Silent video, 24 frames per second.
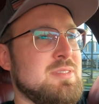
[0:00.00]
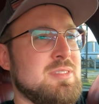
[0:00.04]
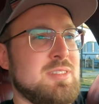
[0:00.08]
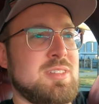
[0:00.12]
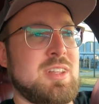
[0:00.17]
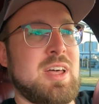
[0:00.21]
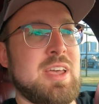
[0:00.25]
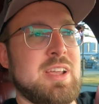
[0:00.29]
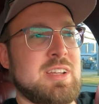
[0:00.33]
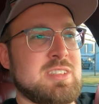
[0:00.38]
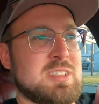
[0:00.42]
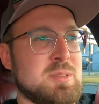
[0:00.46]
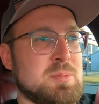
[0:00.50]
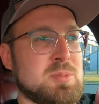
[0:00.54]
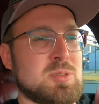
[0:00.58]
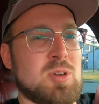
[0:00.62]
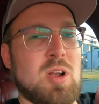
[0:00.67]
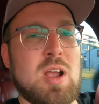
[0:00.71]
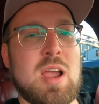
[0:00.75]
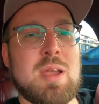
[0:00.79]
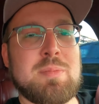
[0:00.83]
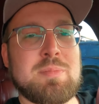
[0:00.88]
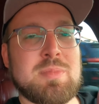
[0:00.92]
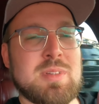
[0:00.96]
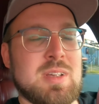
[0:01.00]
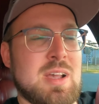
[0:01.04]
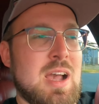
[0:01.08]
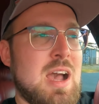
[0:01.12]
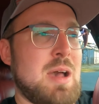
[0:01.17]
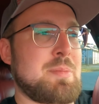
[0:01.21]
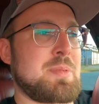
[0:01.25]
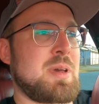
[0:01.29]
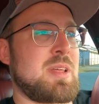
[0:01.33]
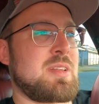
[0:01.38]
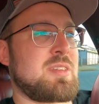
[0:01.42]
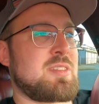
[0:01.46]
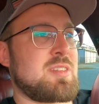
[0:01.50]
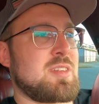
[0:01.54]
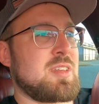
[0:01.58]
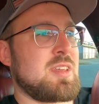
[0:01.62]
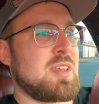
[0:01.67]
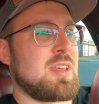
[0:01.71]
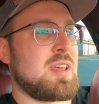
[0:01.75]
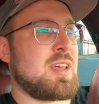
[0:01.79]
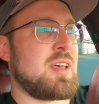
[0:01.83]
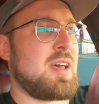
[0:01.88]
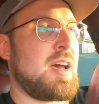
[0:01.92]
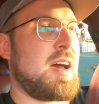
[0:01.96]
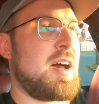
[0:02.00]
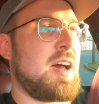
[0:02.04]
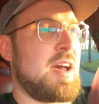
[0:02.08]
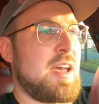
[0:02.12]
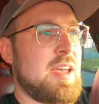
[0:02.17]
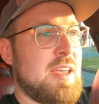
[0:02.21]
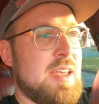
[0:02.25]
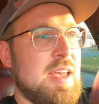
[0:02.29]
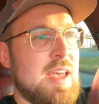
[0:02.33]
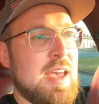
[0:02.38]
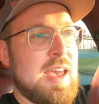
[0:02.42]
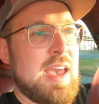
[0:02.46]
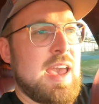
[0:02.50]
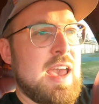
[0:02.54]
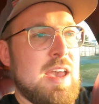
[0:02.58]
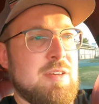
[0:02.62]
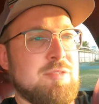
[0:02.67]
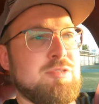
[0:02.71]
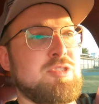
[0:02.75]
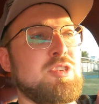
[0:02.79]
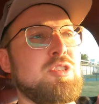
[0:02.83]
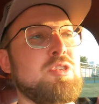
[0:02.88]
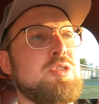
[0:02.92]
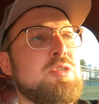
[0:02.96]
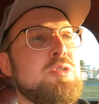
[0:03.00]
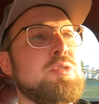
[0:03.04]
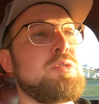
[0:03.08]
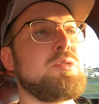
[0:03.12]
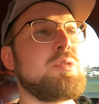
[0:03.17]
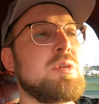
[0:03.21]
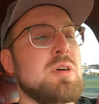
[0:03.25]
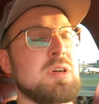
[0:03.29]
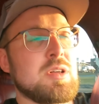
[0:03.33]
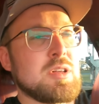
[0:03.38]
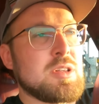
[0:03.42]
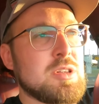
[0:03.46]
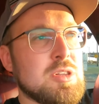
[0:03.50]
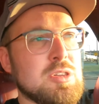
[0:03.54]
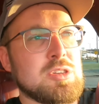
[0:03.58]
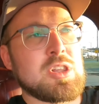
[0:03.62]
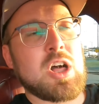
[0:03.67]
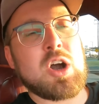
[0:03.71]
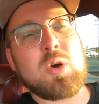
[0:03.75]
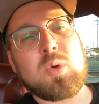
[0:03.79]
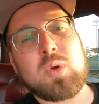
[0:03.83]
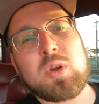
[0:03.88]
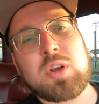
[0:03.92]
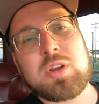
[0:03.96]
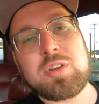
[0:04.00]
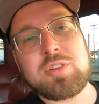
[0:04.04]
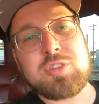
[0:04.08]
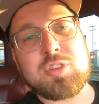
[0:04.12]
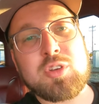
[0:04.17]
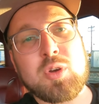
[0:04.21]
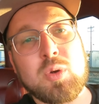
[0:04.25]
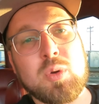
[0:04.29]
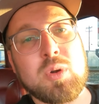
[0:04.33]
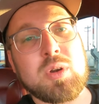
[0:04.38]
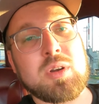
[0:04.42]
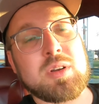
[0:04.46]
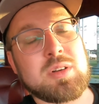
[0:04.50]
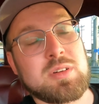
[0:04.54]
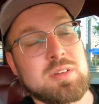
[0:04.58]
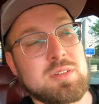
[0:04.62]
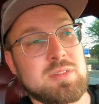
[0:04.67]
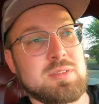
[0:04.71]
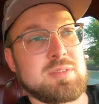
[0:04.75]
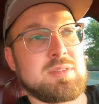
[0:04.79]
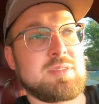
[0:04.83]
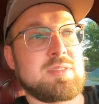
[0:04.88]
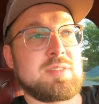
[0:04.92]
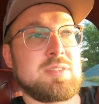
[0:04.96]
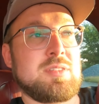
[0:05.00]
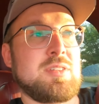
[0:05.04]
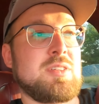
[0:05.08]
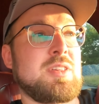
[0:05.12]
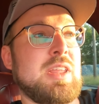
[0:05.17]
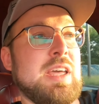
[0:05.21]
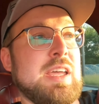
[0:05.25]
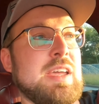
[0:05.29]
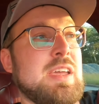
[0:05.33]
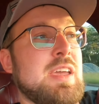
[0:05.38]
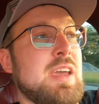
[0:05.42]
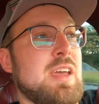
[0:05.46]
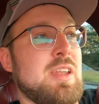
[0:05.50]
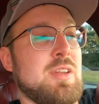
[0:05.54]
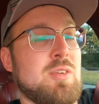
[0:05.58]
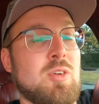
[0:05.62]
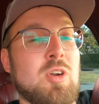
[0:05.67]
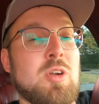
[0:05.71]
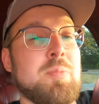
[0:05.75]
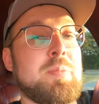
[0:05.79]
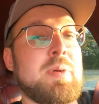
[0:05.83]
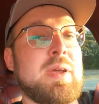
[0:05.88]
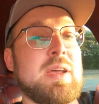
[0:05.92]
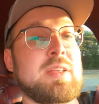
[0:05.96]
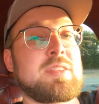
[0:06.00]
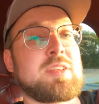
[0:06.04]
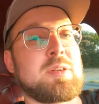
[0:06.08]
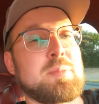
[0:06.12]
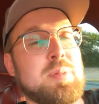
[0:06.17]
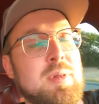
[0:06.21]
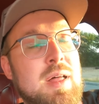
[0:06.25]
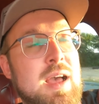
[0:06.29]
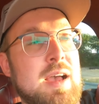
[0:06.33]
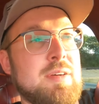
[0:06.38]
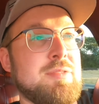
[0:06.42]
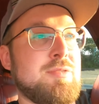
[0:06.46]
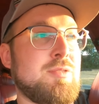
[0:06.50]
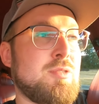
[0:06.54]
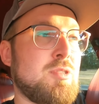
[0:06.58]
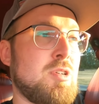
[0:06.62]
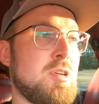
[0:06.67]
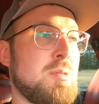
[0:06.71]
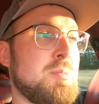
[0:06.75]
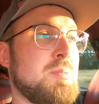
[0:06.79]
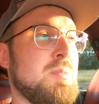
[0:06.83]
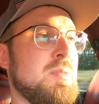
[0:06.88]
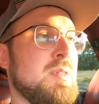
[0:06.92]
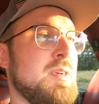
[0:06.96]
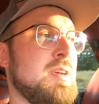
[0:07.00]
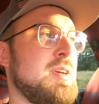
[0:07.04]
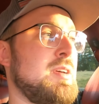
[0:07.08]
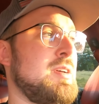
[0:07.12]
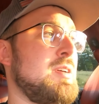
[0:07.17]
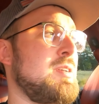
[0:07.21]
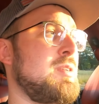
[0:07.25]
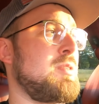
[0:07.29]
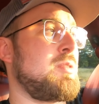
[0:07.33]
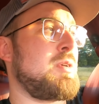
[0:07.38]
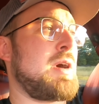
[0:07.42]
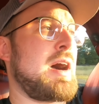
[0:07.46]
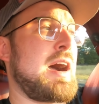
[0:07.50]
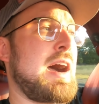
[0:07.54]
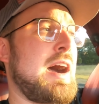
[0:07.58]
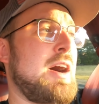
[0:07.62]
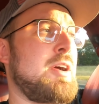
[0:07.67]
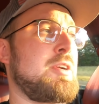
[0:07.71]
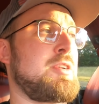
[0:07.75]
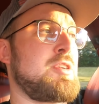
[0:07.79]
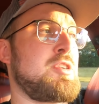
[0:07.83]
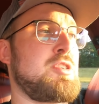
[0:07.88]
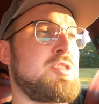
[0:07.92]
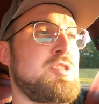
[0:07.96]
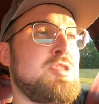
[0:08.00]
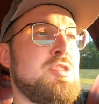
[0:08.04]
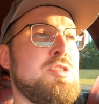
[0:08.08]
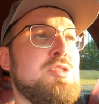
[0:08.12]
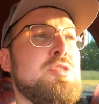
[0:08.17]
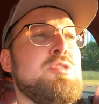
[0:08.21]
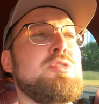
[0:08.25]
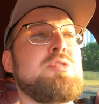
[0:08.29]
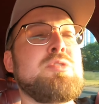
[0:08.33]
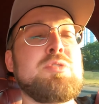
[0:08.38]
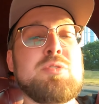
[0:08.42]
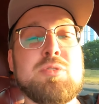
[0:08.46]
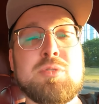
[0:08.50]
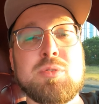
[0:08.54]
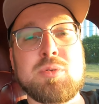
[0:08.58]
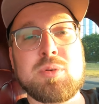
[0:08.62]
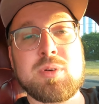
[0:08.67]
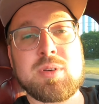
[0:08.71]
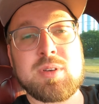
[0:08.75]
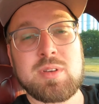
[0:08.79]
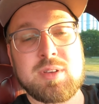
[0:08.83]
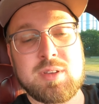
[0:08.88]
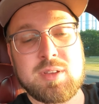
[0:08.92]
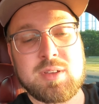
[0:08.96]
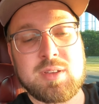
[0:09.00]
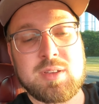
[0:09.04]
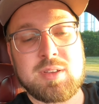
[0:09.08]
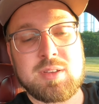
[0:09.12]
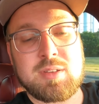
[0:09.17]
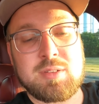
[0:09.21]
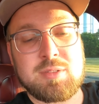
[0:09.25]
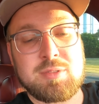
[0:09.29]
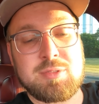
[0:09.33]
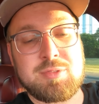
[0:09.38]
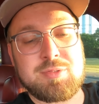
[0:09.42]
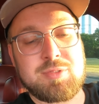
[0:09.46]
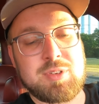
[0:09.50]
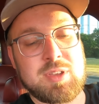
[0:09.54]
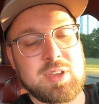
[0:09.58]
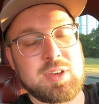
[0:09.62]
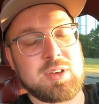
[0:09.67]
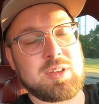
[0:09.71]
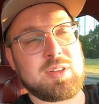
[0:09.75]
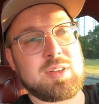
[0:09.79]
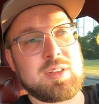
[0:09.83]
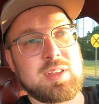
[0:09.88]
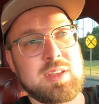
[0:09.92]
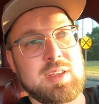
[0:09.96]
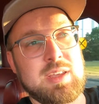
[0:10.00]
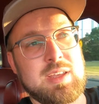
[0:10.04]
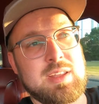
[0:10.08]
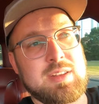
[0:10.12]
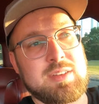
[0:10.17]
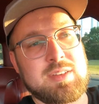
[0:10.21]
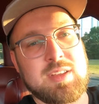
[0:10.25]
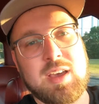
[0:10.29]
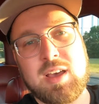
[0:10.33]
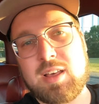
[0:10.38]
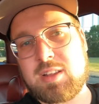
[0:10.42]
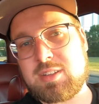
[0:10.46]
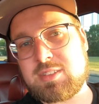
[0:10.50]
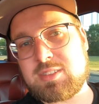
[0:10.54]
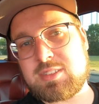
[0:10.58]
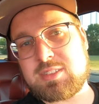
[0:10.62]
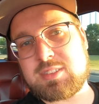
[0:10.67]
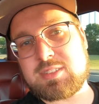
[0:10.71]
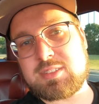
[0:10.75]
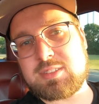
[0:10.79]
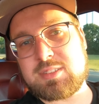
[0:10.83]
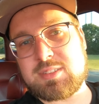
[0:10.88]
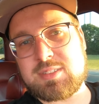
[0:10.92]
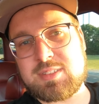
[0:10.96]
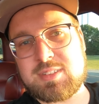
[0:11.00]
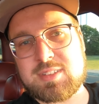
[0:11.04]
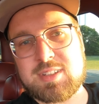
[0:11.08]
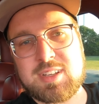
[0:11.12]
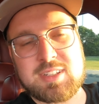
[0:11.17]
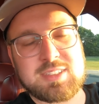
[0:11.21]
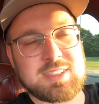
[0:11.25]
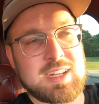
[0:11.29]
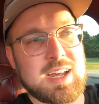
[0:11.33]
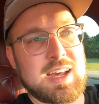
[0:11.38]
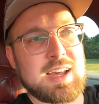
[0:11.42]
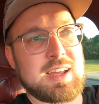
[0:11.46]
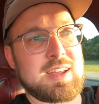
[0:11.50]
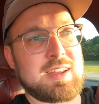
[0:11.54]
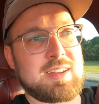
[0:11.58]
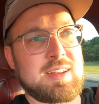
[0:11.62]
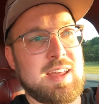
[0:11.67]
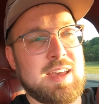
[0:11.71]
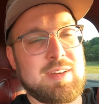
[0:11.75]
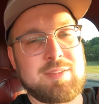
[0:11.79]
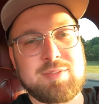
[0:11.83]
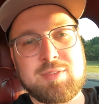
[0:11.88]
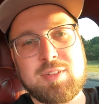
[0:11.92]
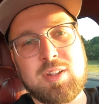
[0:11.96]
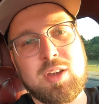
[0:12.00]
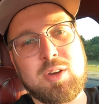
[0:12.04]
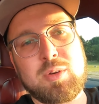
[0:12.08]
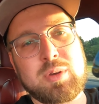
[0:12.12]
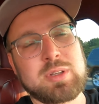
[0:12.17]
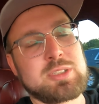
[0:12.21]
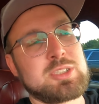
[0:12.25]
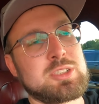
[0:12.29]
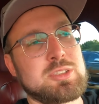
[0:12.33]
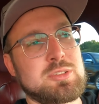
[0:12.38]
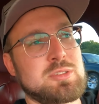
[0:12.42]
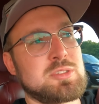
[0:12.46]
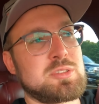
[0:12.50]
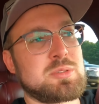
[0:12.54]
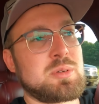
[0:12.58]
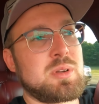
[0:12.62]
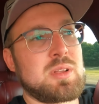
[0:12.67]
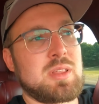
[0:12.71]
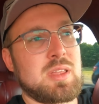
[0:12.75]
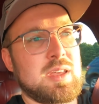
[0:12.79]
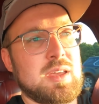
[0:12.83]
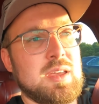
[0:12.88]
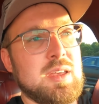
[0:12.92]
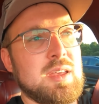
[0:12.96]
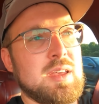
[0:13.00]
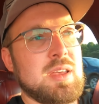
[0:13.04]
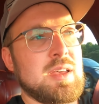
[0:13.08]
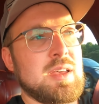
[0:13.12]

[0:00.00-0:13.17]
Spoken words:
Like, subscribe, comment. Have you lowered your Lincoln or Panther platform? How do you feel it does? Because I have no issues, really.